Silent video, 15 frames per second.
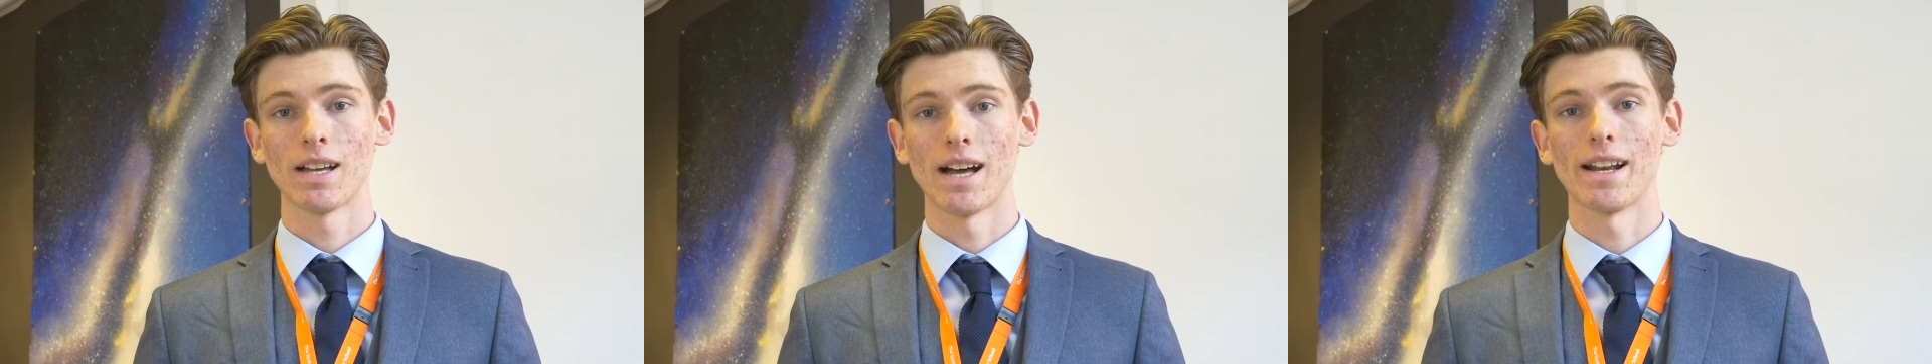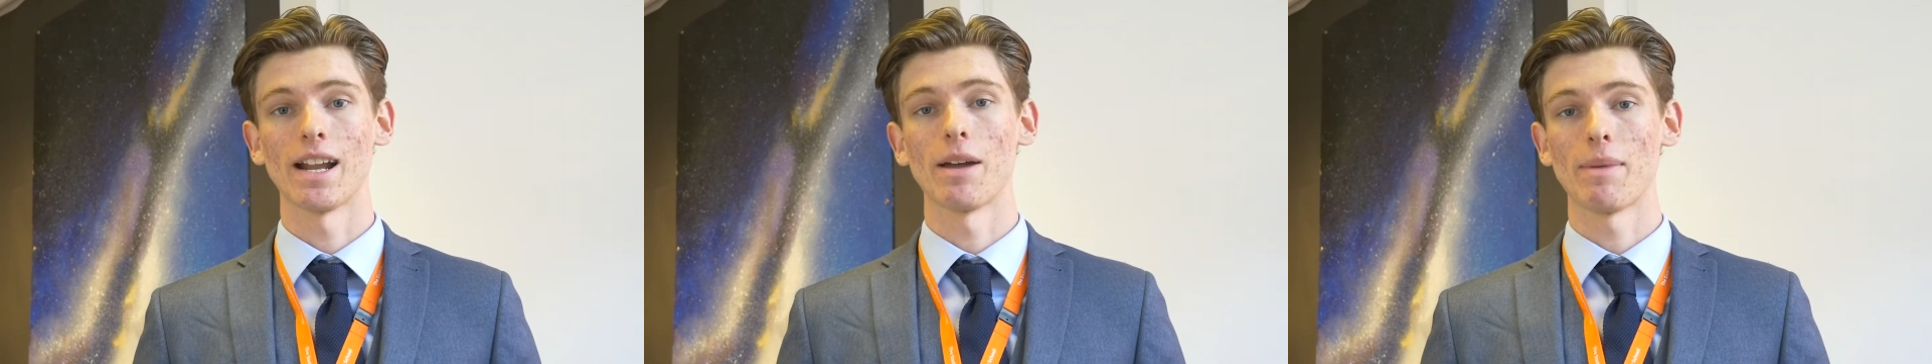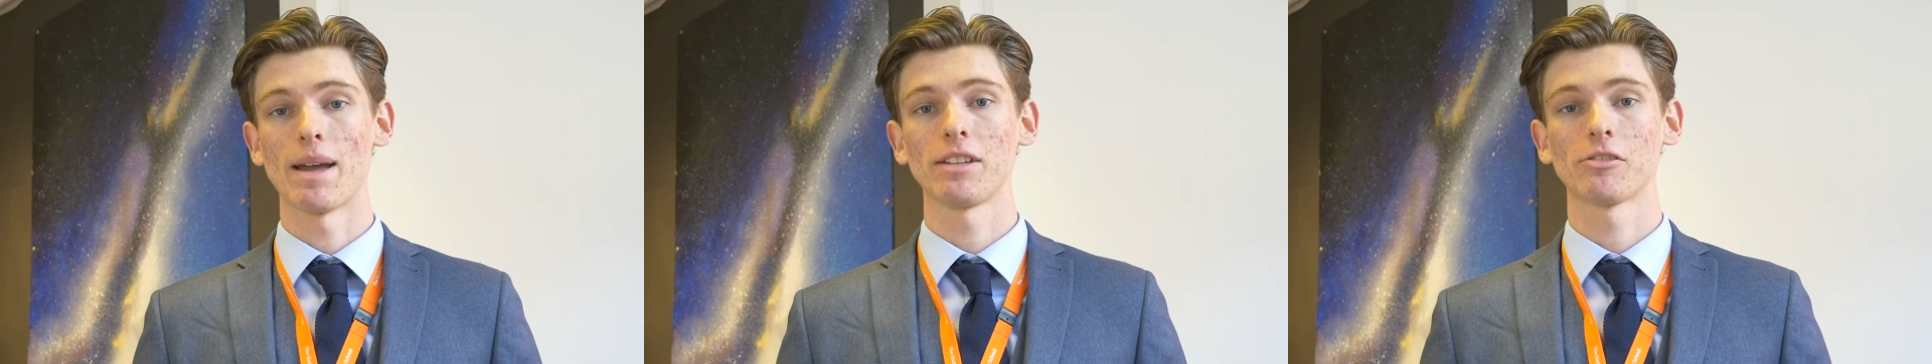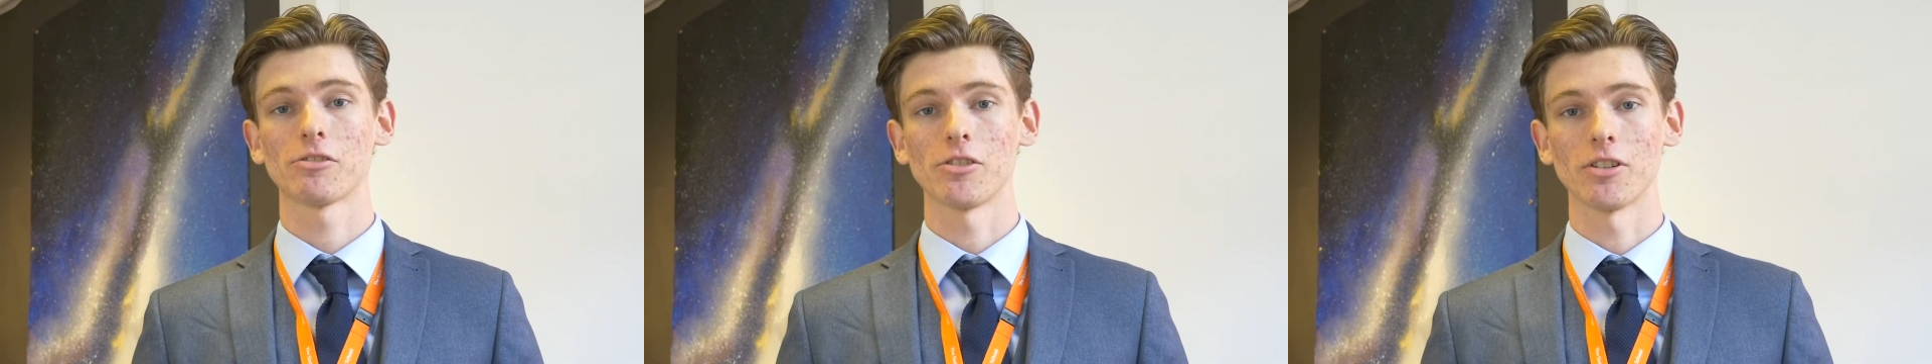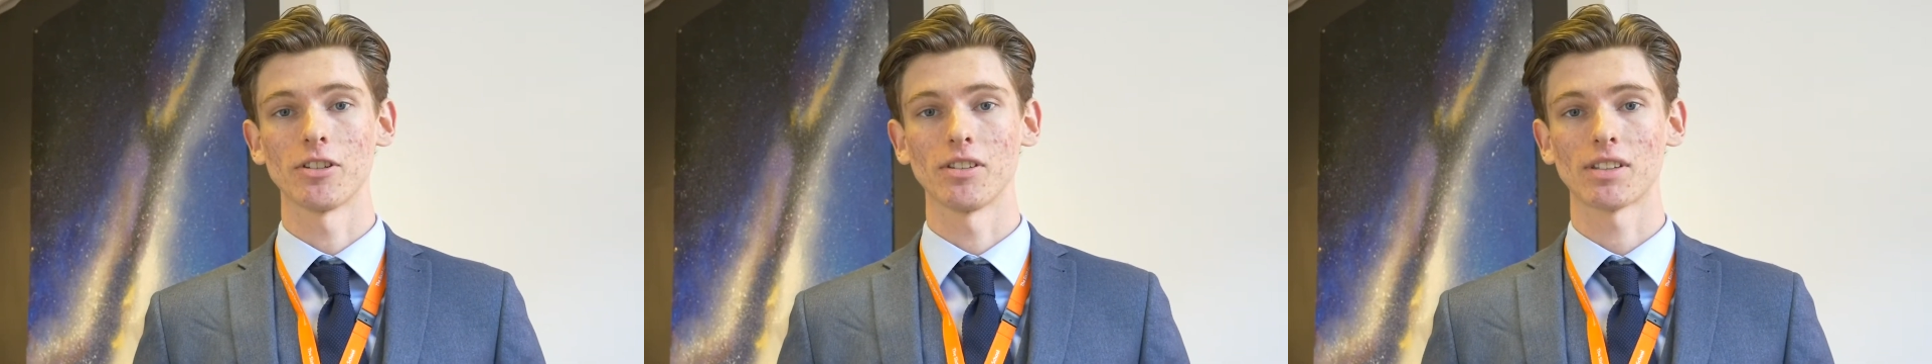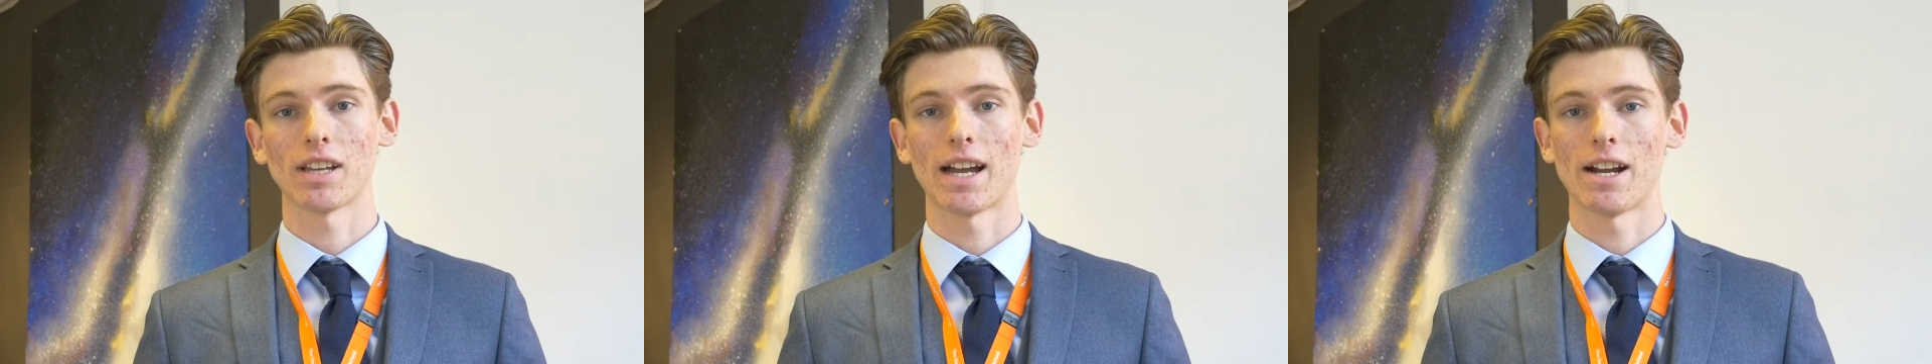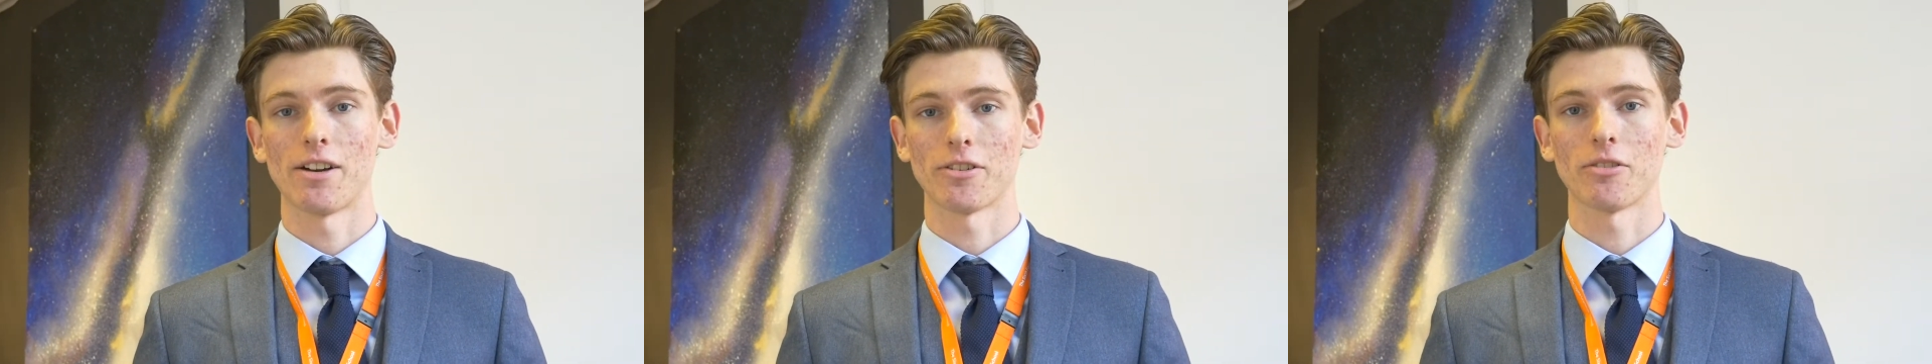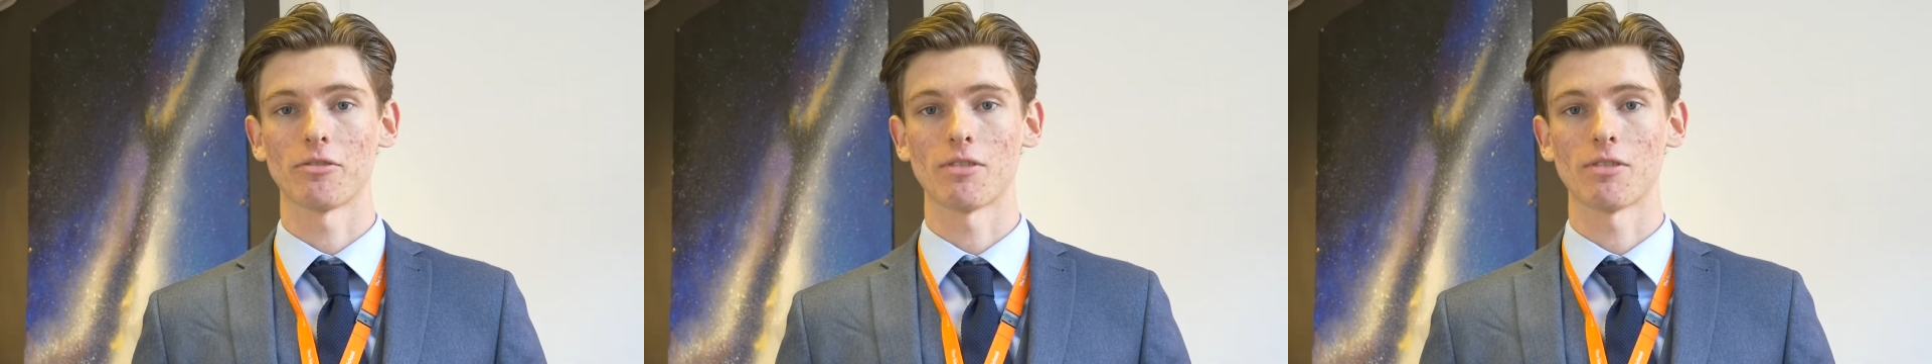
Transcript: and I'm head student at Harrogate